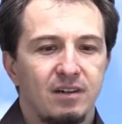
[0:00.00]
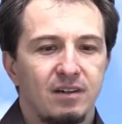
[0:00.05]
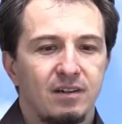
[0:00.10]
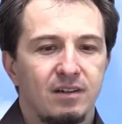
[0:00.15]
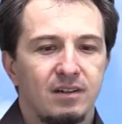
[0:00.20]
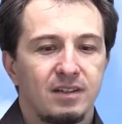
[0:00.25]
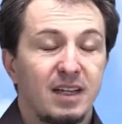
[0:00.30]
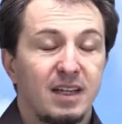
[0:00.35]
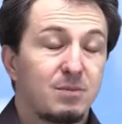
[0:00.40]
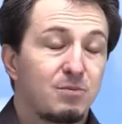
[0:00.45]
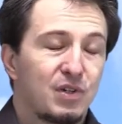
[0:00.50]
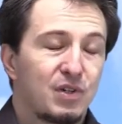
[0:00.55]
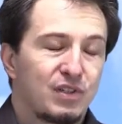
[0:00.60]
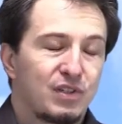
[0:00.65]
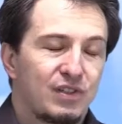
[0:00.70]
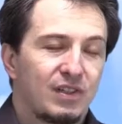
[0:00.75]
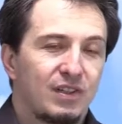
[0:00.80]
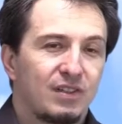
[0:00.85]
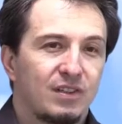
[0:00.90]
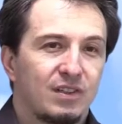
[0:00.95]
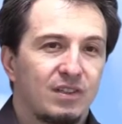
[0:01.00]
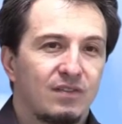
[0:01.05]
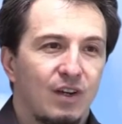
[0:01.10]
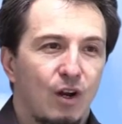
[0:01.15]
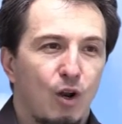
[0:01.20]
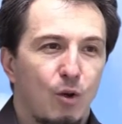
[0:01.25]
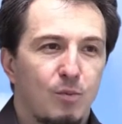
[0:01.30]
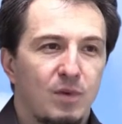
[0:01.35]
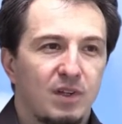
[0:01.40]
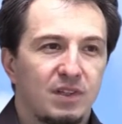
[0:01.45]
an unprecedented
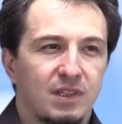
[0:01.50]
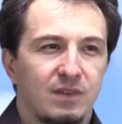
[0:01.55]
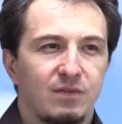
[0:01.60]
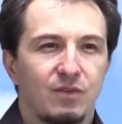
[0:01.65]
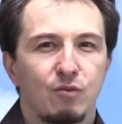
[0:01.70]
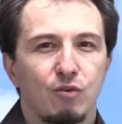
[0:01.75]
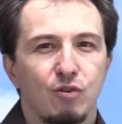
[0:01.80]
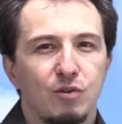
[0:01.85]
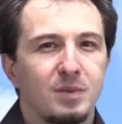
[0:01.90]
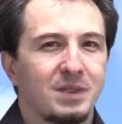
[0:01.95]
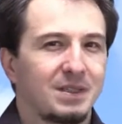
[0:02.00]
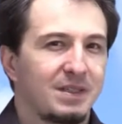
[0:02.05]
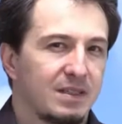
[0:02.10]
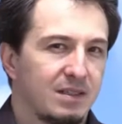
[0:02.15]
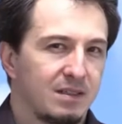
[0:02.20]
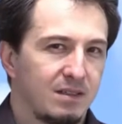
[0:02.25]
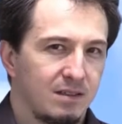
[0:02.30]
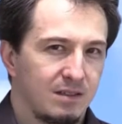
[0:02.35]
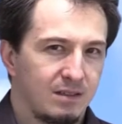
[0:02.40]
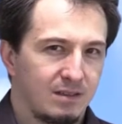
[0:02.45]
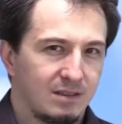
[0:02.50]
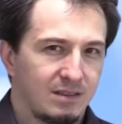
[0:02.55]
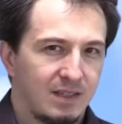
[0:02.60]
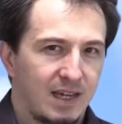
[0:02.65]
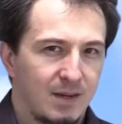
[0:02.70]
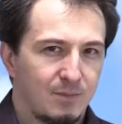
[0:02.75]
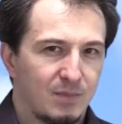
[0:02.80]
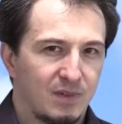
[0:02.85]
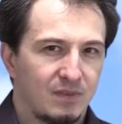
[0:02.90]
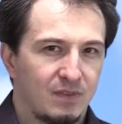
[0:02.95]
development of urban
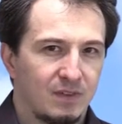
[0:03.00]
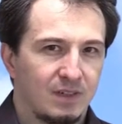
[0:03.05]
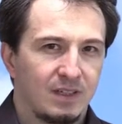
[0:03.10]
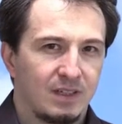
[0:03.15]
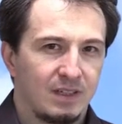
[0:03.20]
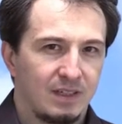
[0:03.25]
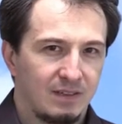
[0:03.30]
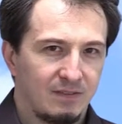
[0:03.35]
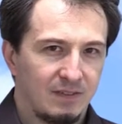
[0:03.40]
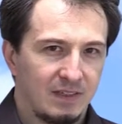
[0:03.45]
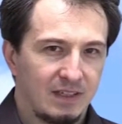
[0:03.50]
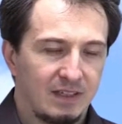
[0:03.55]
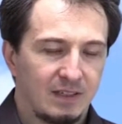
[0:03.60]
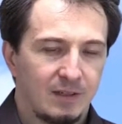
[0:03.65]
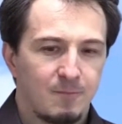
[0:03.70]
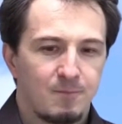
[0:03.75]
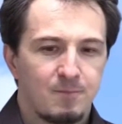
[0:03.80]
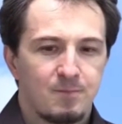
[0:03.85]
type of living